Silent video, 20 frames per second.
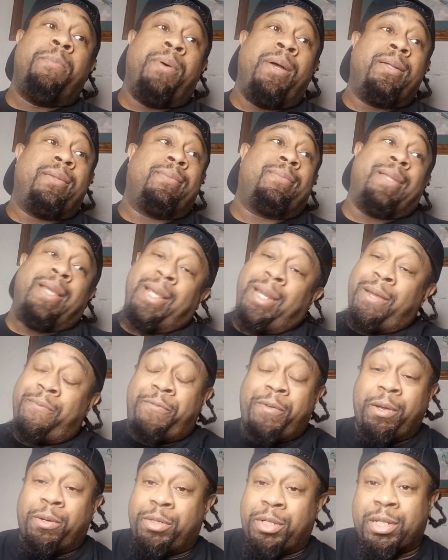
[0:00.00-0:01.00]
But the
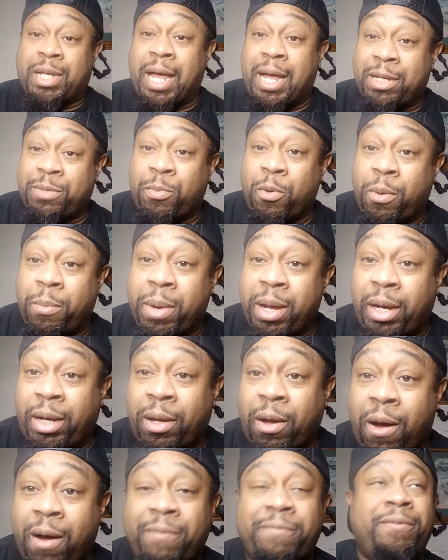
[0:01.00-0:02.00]
NFL just has more
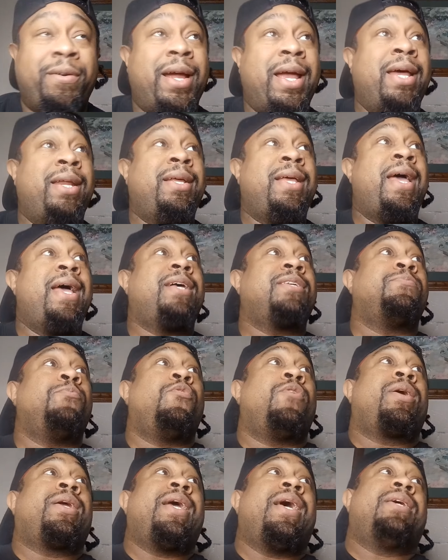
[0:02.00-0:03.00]
money to offer, and it has
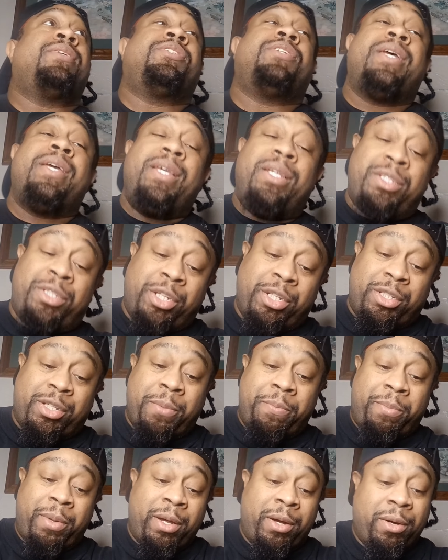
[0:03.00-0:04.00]
more cachet. It's
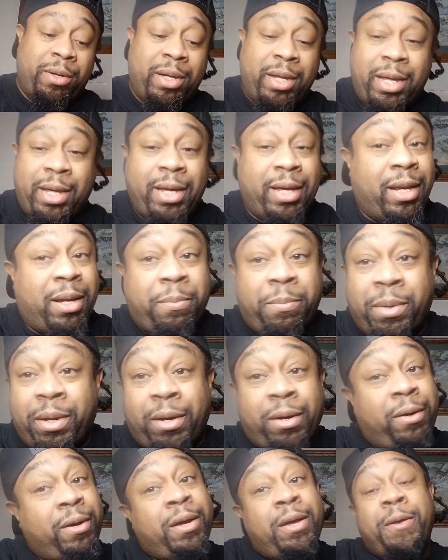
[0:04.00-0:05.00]
just a bigger league and a
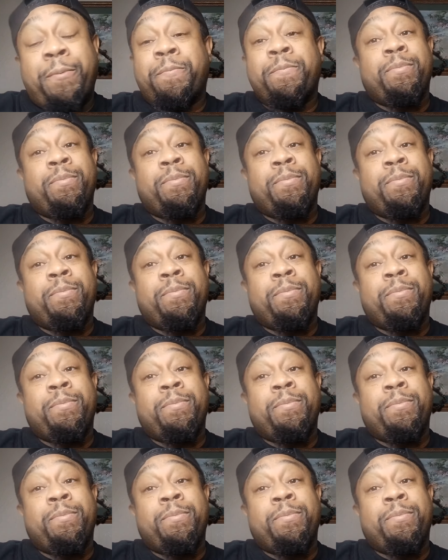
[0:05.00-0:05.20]
bigger.